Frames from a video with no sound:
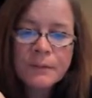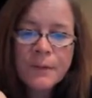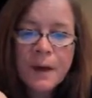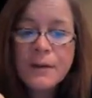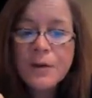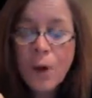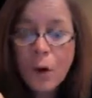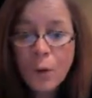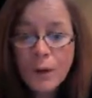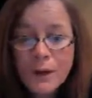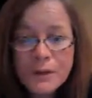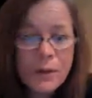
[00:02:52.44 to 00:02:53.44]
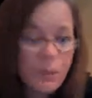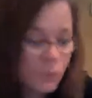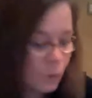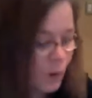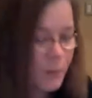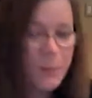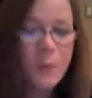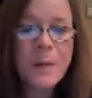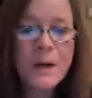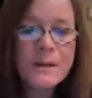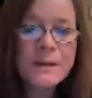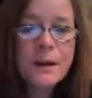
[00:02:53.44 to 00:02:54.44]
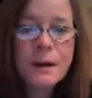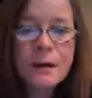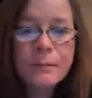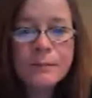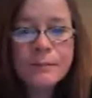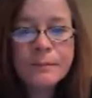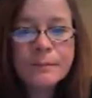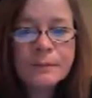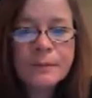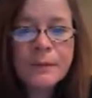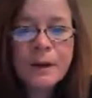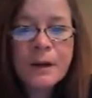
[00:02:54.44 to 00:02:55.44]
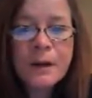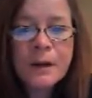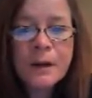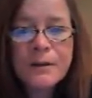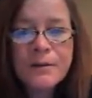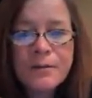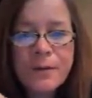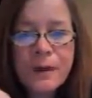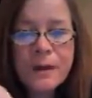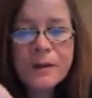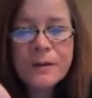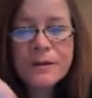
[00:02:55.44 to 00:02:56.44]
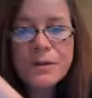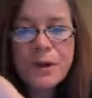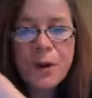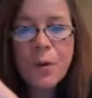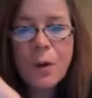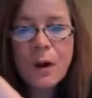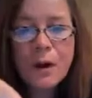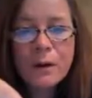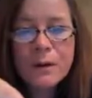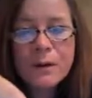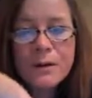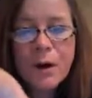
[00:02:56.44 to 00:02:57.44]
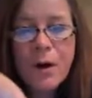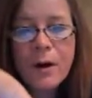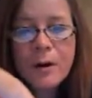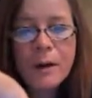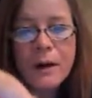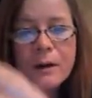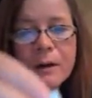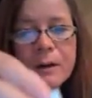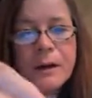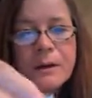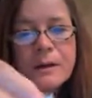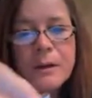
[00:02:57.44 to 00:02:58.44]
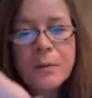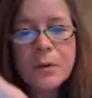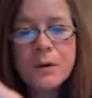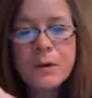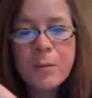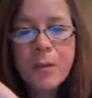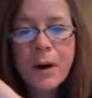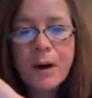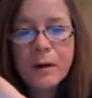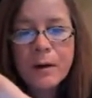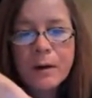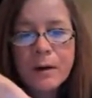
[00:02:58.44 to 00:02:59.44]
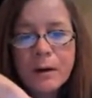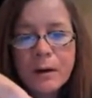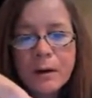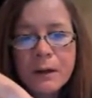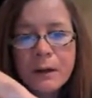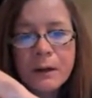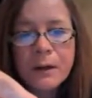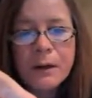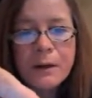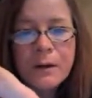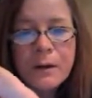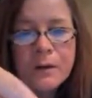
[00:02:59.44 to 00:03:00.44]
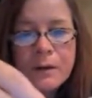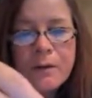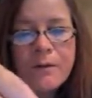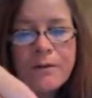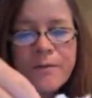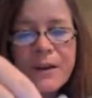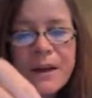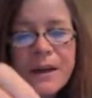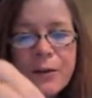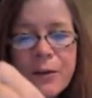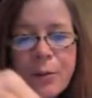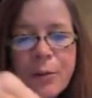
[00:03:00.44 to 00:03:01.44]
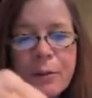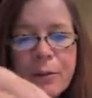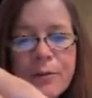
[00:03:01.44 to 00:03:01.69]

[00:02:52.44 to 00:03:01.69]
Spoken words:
As always, wipe your mess up. It's feeding so well, it is automatically, as I put the bottle on, feeding through the